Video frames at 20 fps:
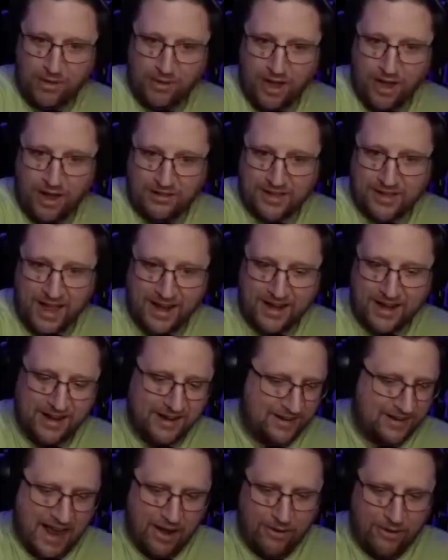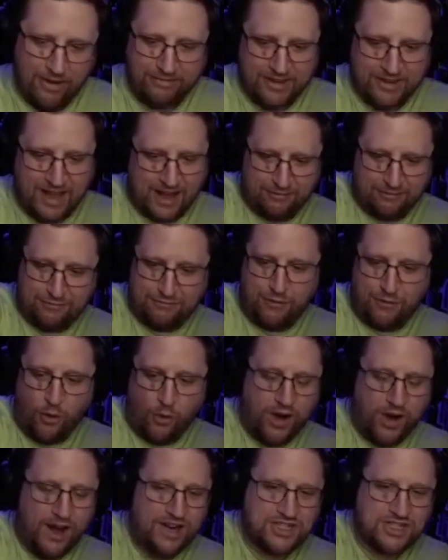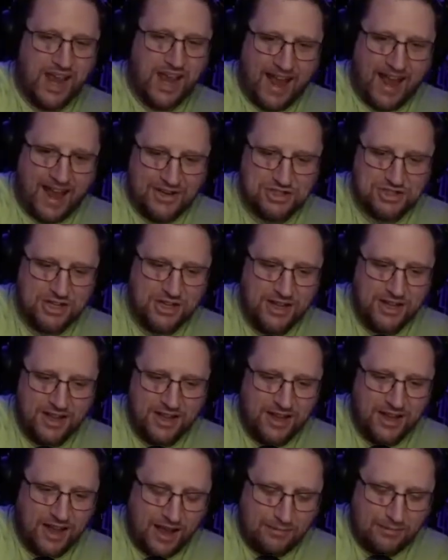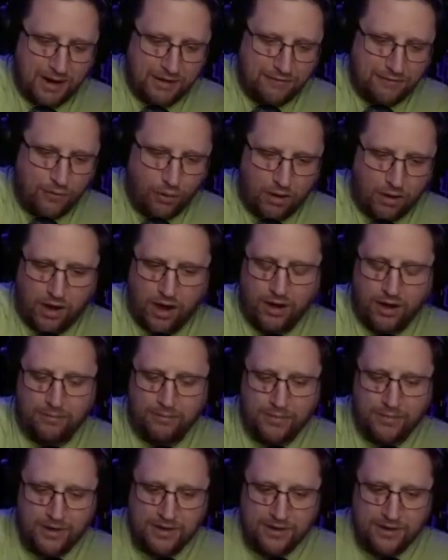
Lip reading: along that, and now I've got a 4-inch gash on my forearm